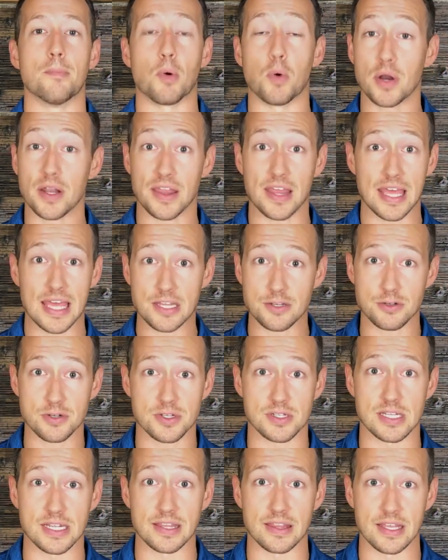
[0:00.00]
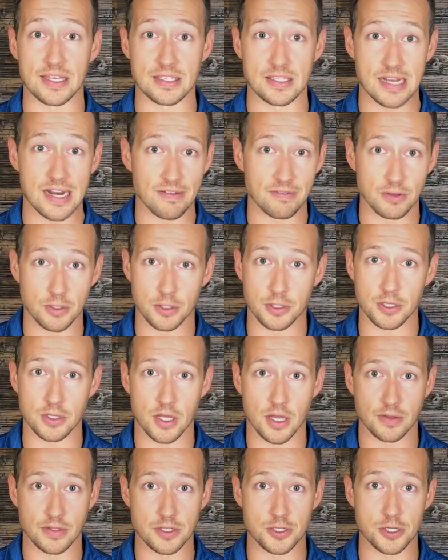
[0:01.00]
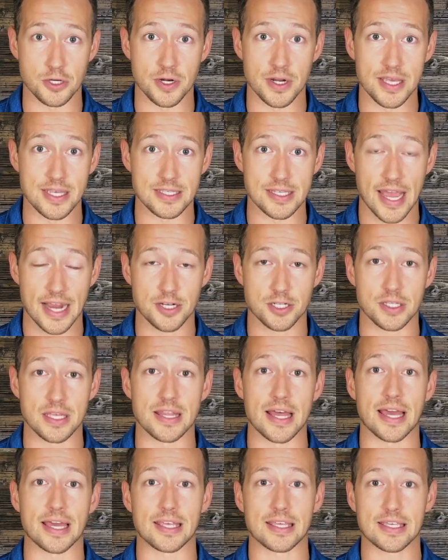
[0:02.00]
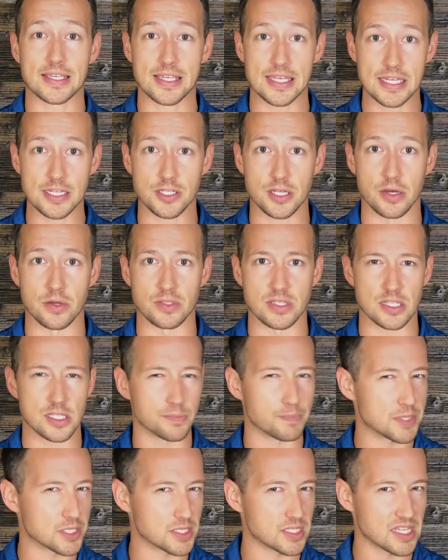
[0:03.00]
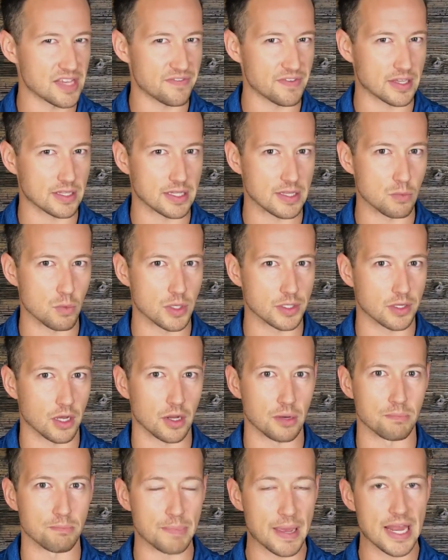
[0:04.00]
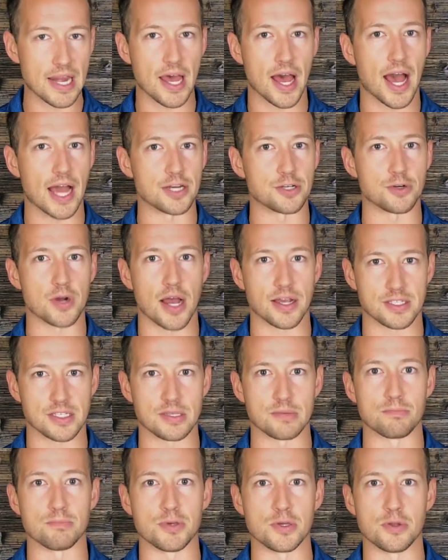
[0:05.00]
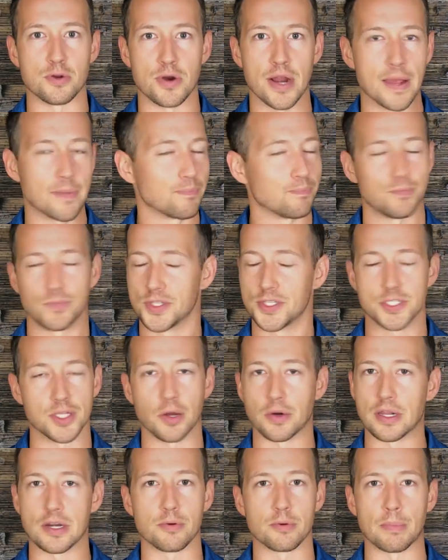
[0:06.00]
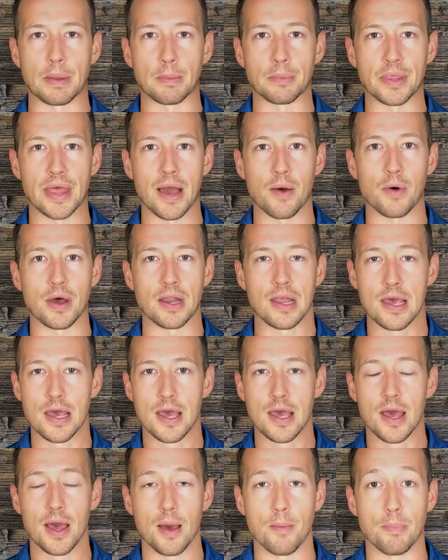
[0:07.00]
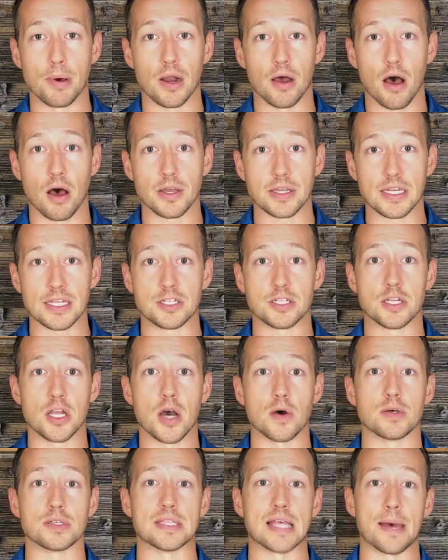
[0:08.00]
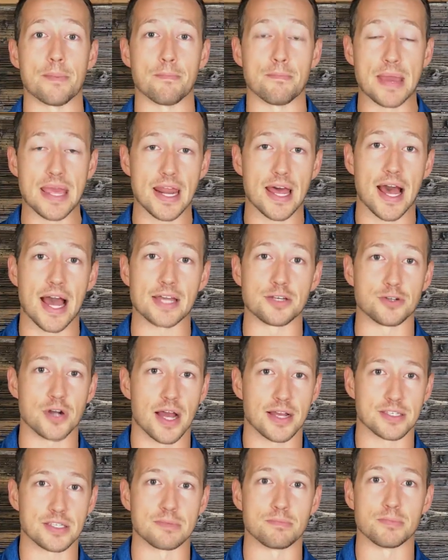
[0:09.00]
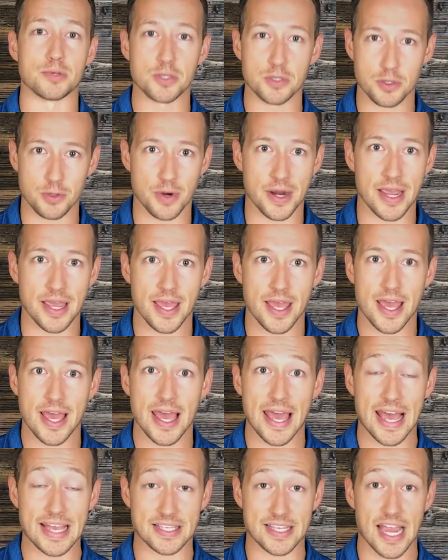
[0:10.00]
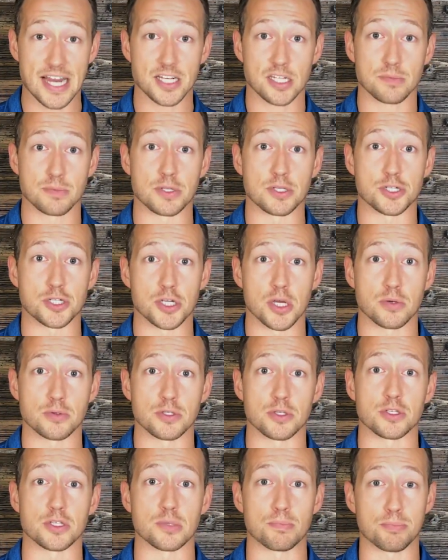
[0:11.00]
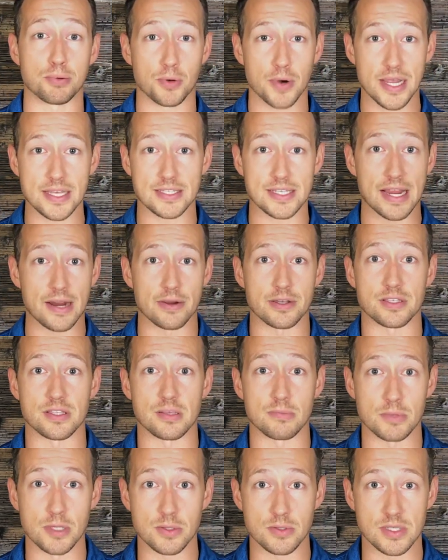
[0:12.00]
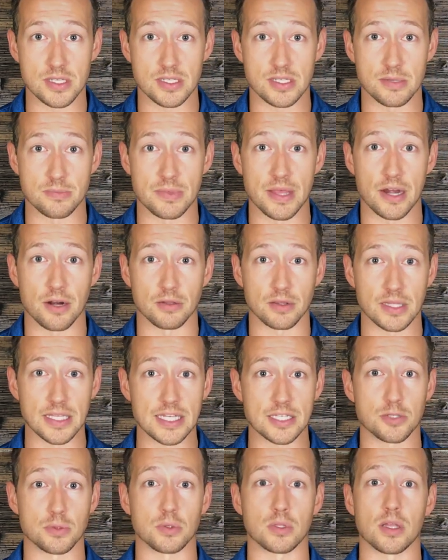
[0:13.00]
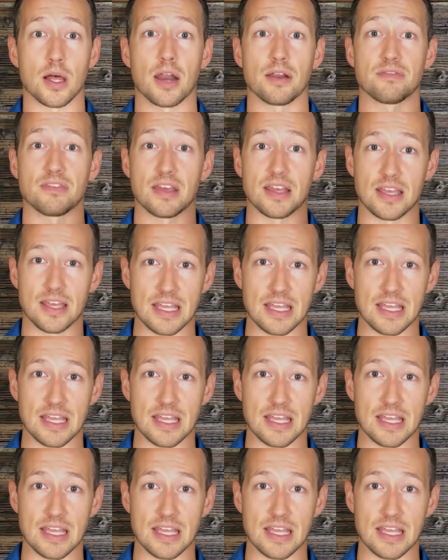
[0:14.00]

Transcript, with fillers: But one of the interesting things that I've learned along this journey is actually that ketones, and specifically one called beta hydroxybutyrate, don't need to remember that one. But all you need to know is that beta hydroxybutyrate has actually been shown to suppress areas of the immune system that are linked to a lot of